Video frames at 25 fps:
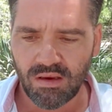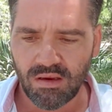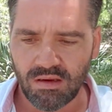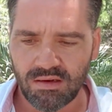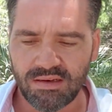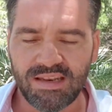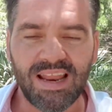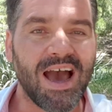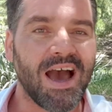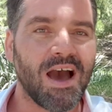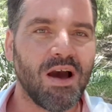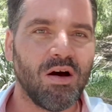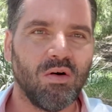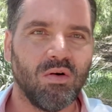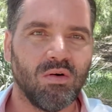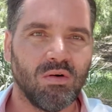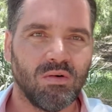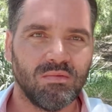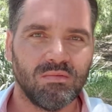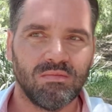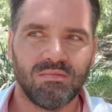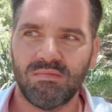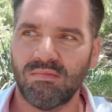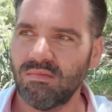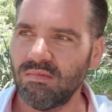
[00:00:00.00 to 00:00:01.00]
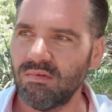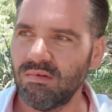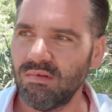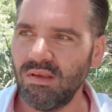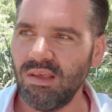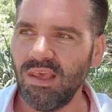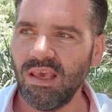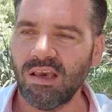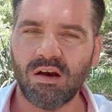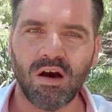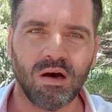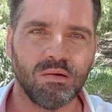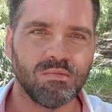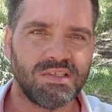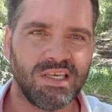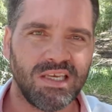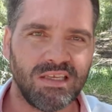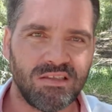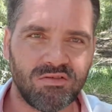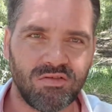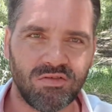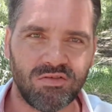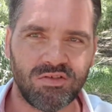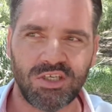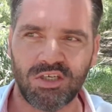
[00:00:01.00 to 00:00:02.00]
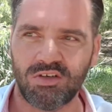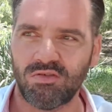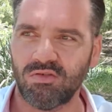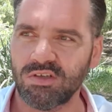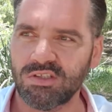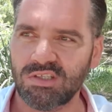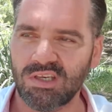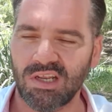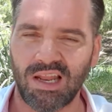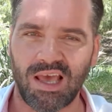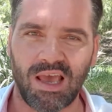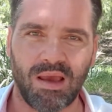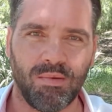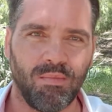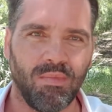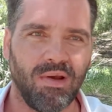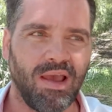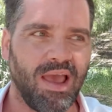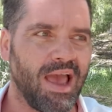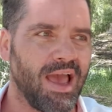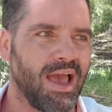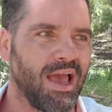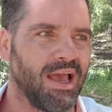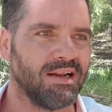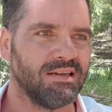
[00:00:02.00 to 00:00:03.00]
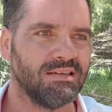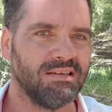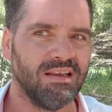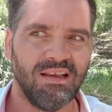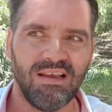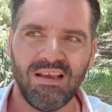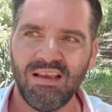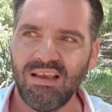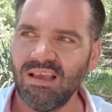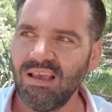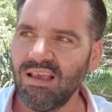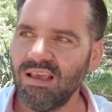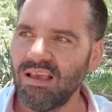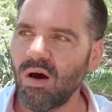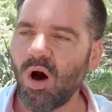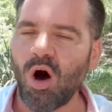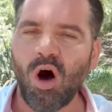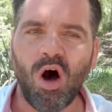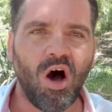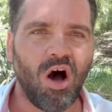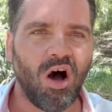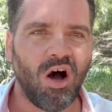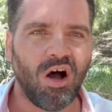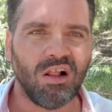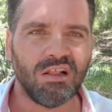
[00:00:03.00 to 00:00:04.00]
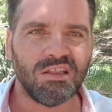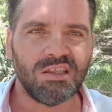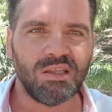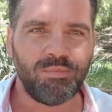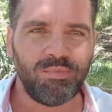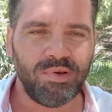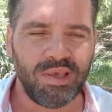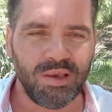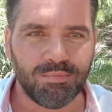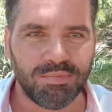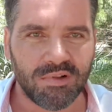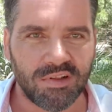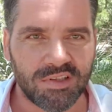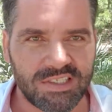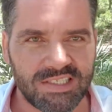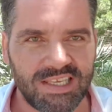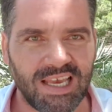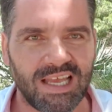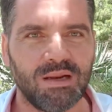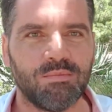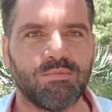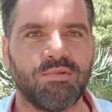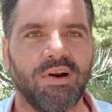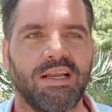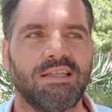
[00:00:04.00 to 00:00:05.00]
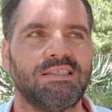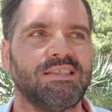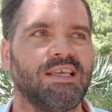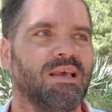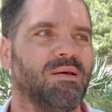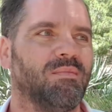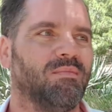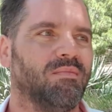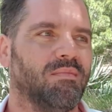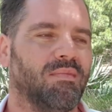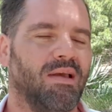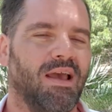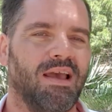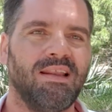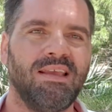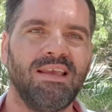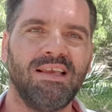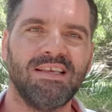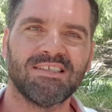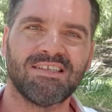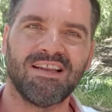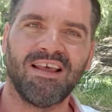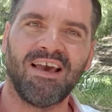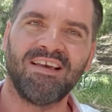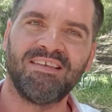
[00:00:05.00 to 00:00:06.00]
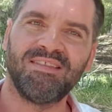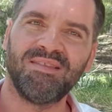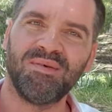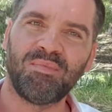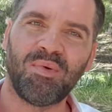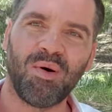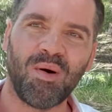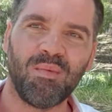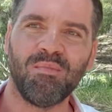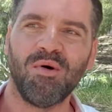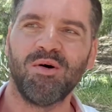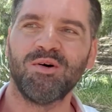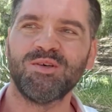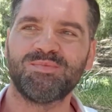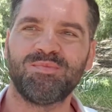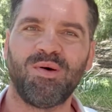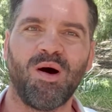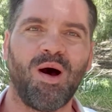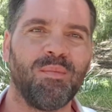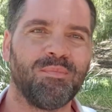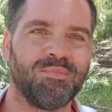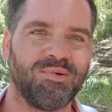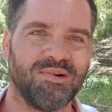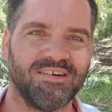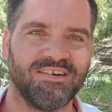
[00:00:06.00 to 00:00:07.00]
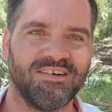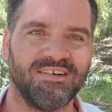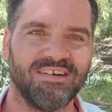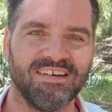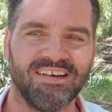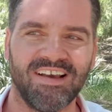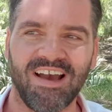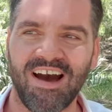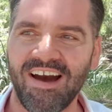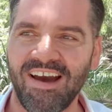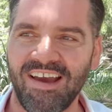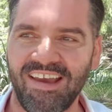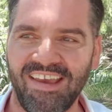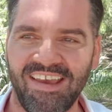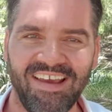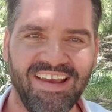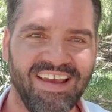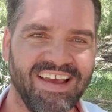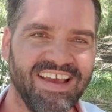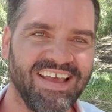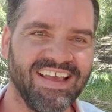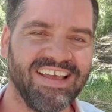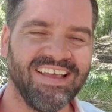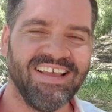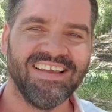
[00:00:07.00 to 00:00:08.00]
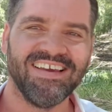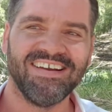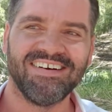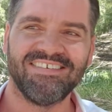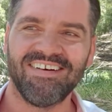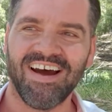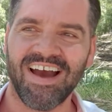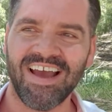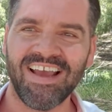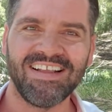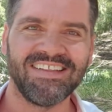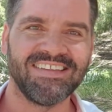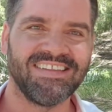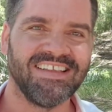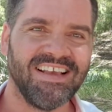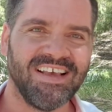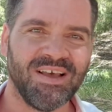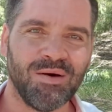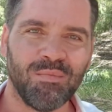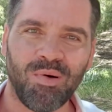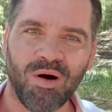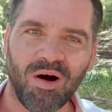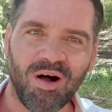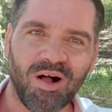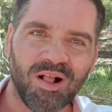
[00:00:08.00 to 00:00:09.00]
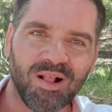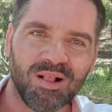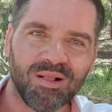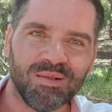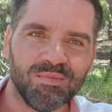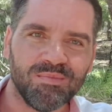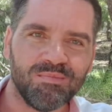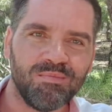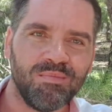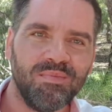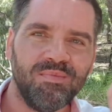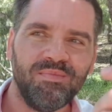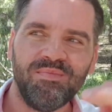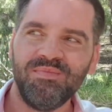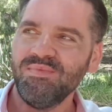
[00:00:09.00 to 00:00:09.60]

now he comes into Jerusalem, and all the people celebrate him, and he's like the most popular guy, right? Palm